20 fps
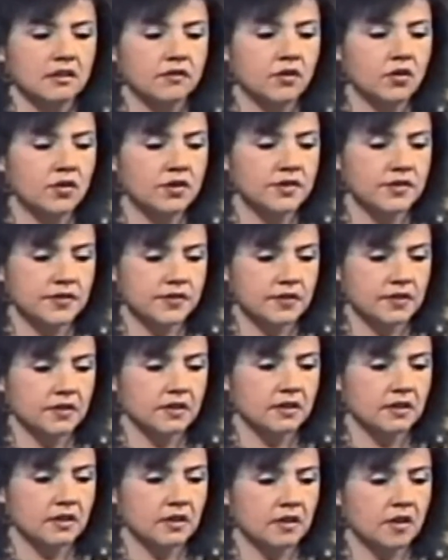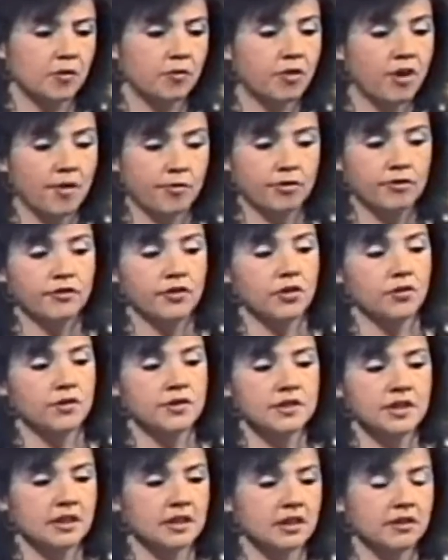Of course, the proper view
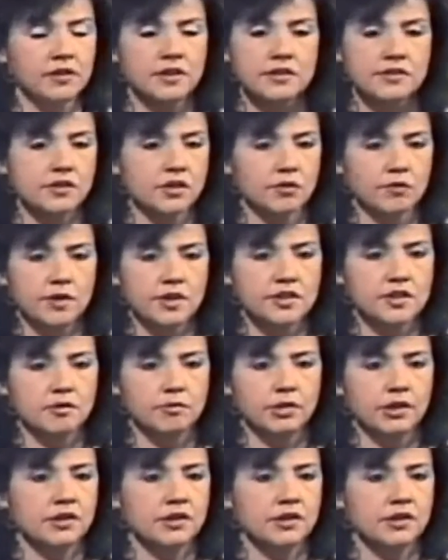is that there is no reason,